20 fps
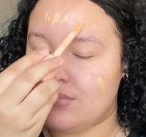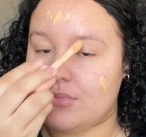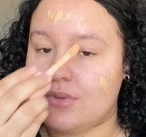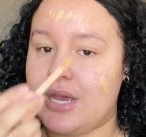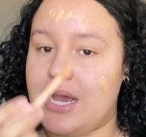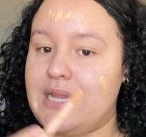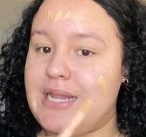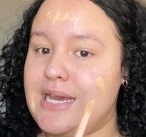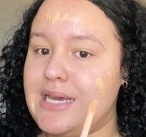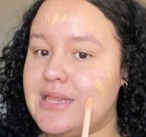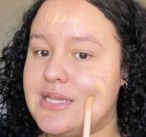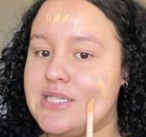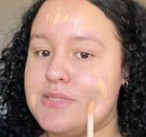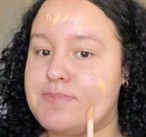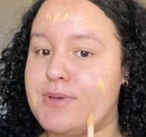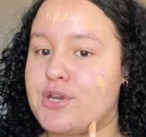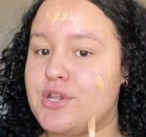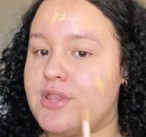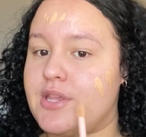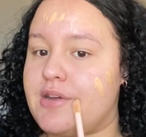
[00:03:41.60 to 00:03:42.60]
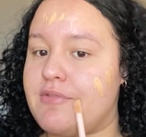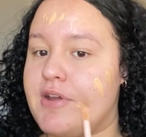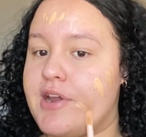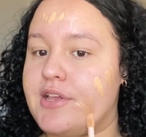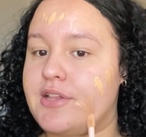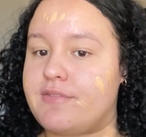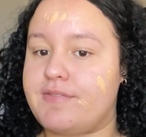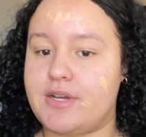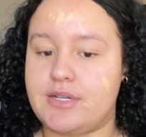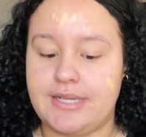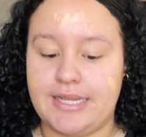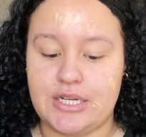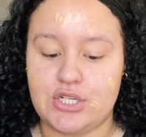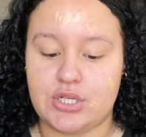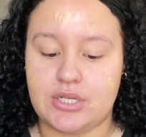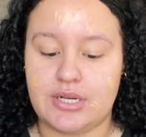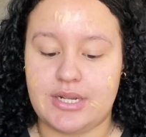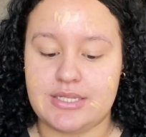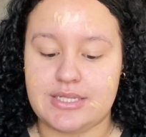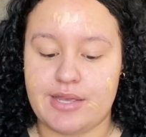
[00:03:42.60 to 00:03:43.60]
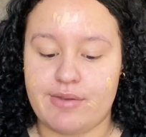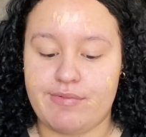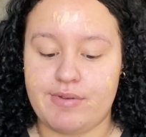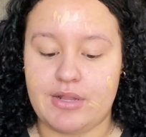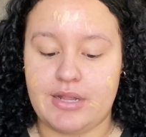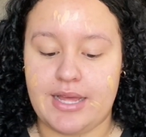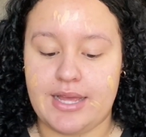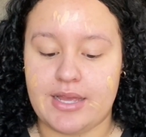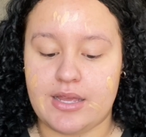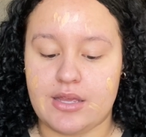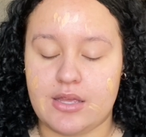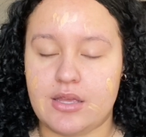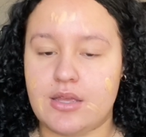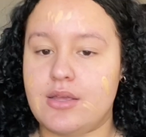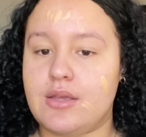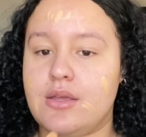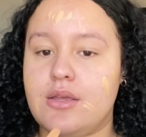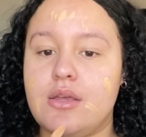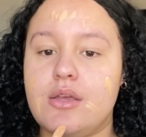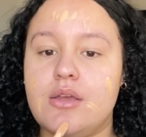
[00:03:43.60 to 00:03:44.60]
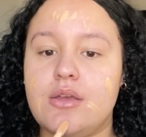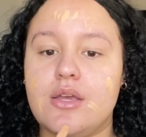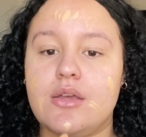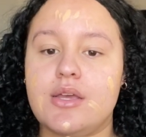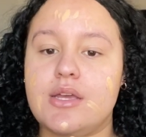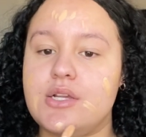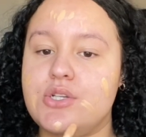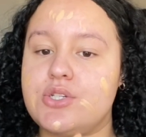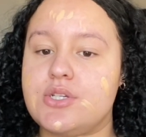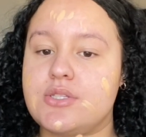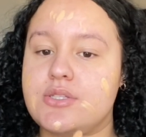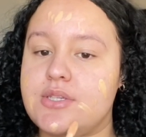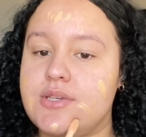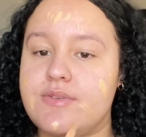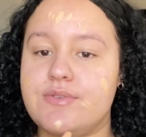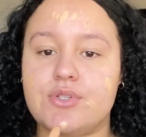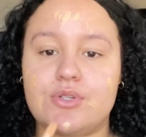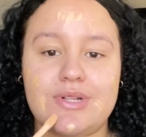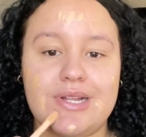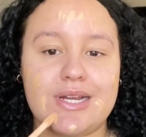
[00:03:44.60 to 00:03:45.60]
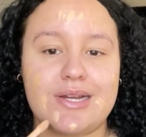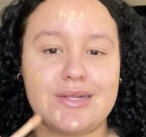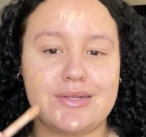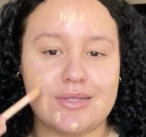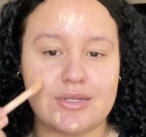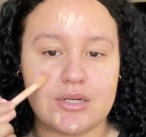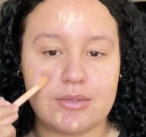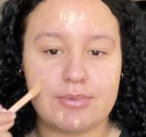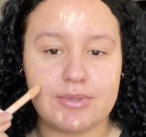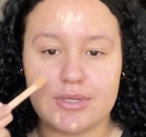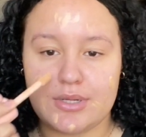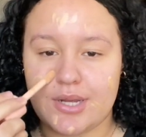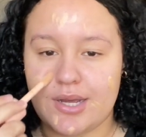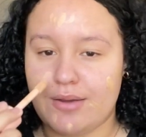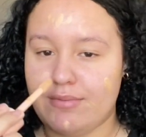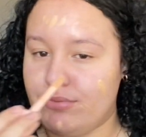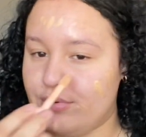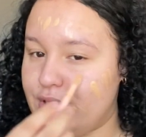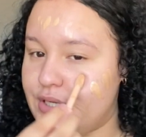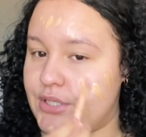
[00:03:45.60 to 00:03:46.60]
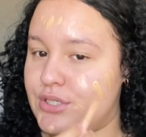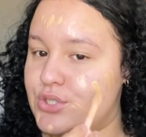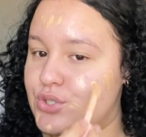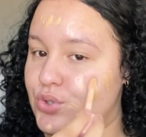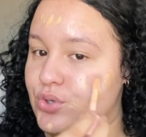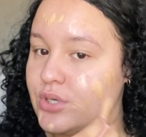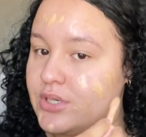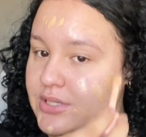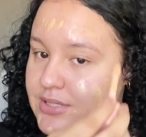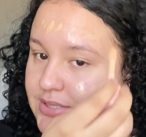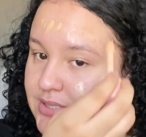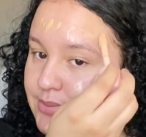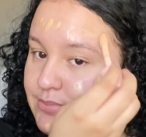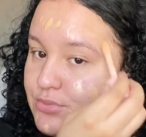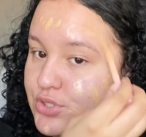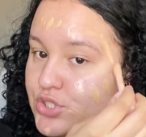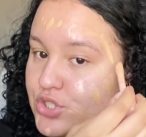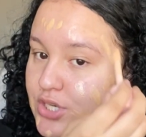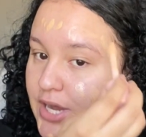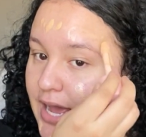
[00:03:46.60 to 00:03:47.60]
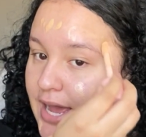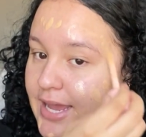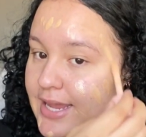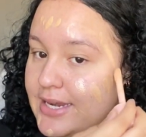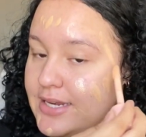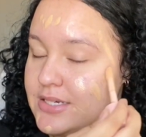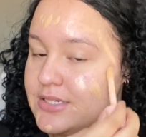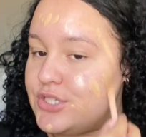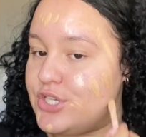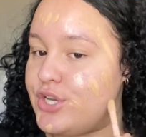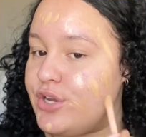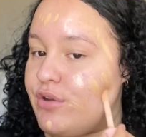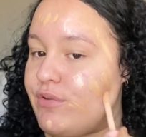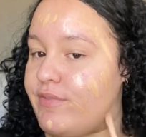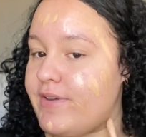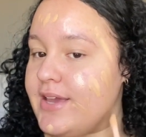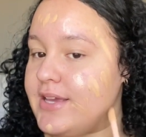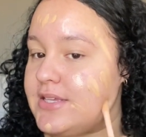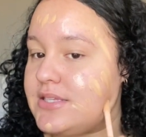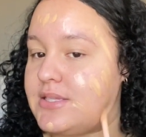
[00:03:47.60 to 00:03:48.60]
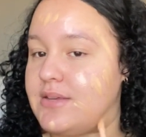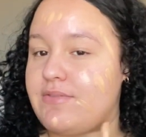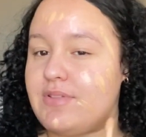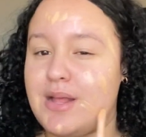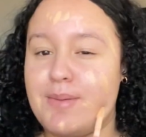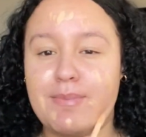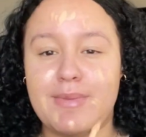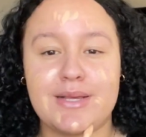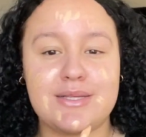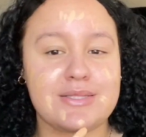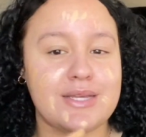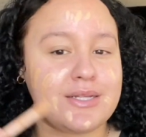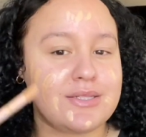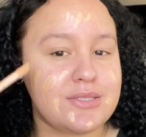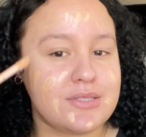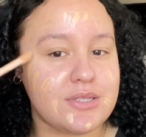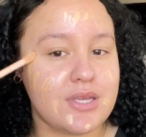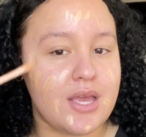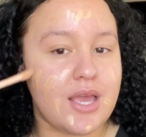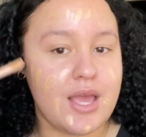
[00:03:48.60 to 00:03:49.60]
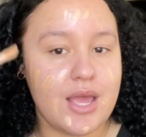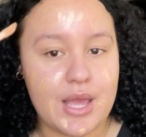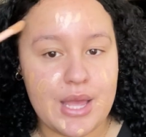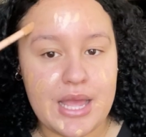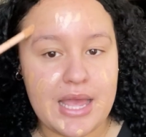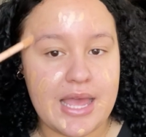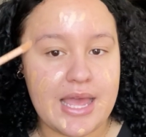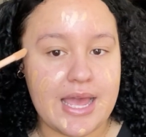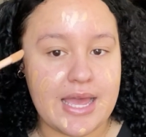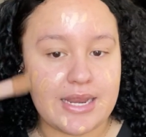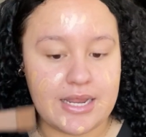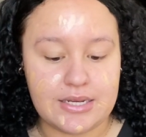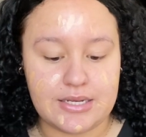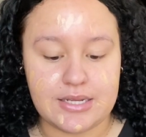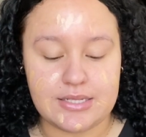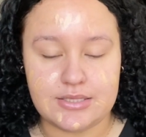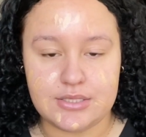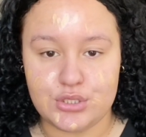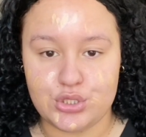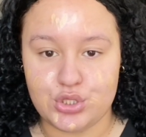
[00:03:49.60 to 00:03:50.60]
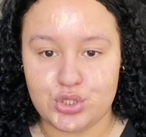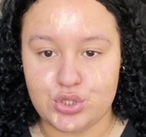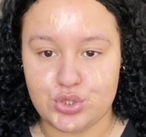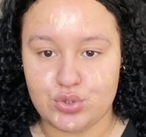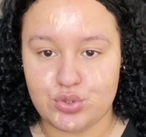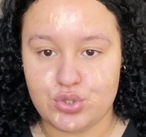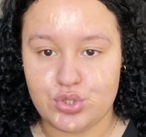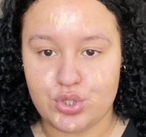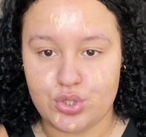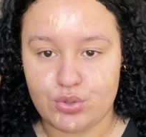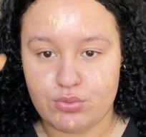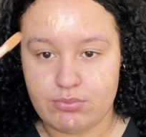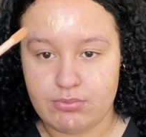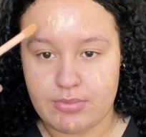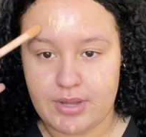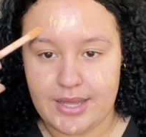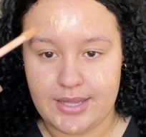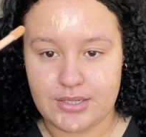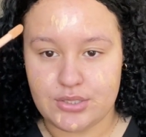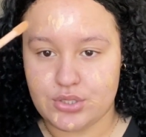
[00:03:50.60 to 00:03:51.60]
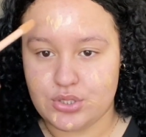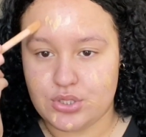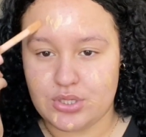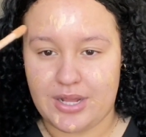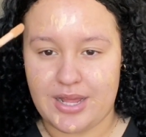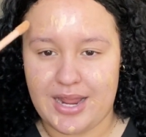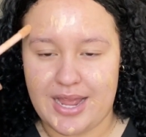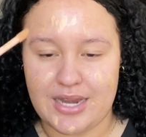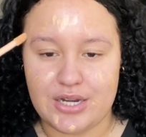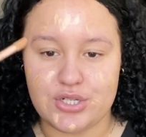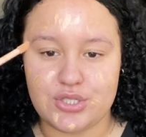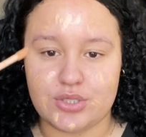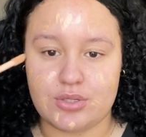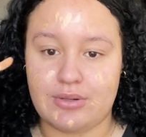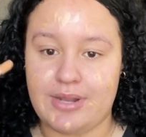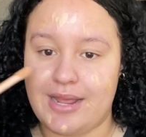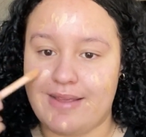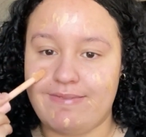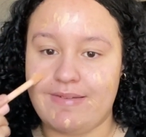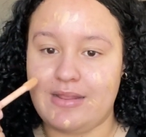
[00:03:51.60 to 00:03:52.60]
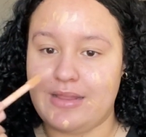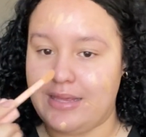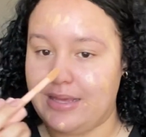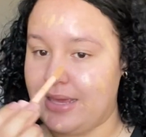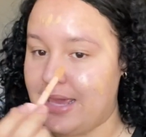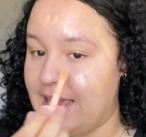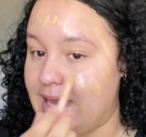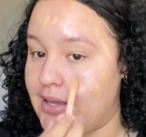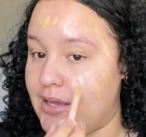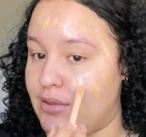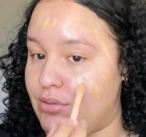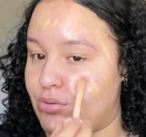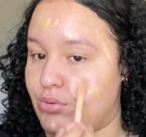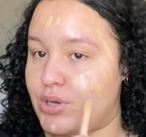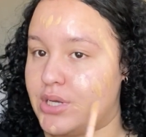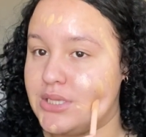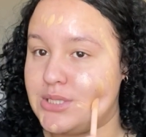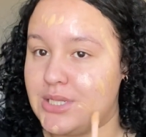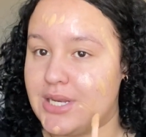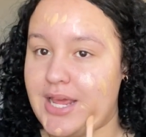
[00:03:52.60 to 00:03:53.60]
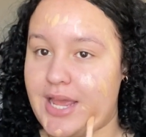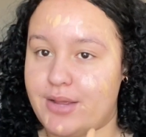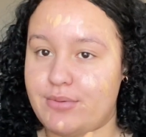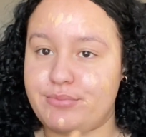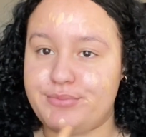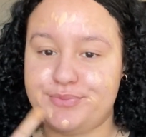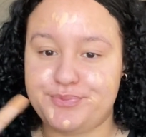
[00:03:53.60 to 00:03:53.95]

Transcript: I like this better than regular foundation because I feel like it just gives you like a little bit of coverage or some shine to your face, if that makes sense. And it doesn't do too much. Like, I just don't like feeling cakey throughout the day.